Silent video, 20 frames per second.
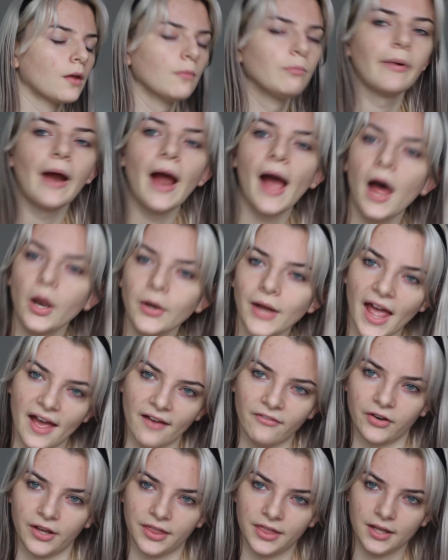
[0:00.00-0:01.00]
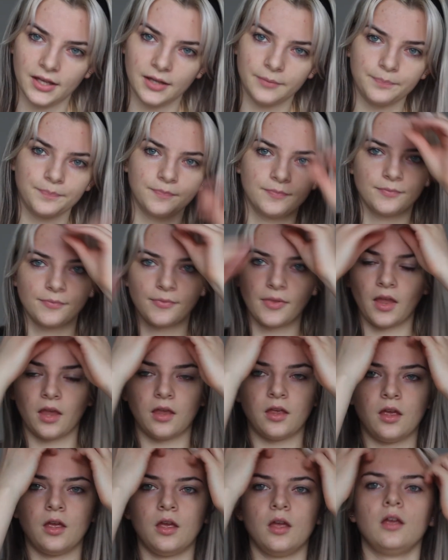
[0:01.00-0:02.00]
Brown everything.
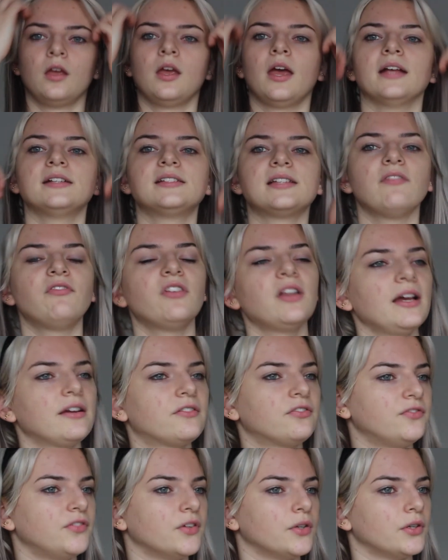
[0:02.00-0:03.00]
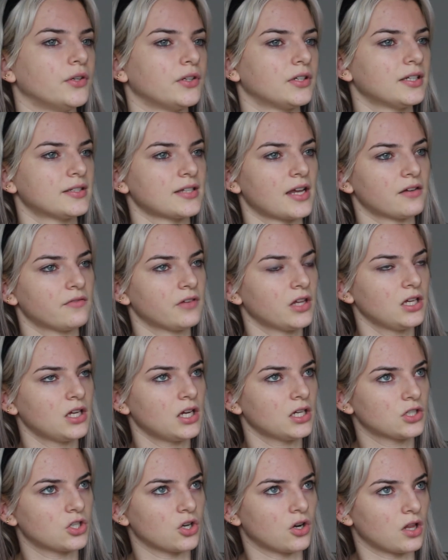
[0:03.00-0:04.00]
Except for like food, because I don't really
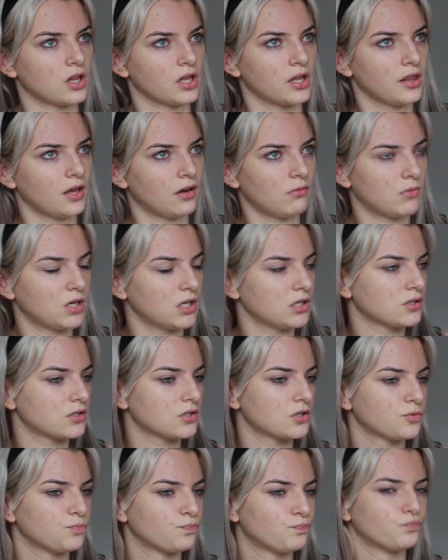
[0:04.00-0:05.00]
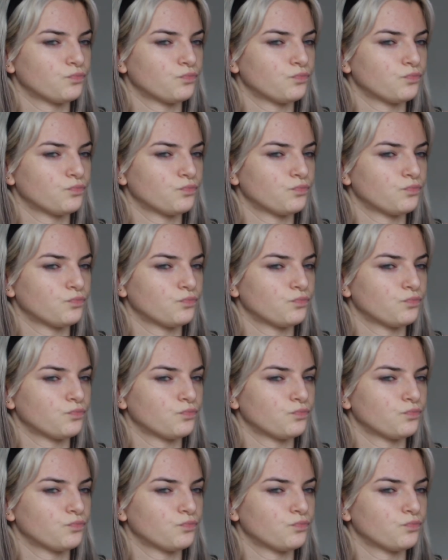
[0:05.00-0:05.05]
like chocolate that much.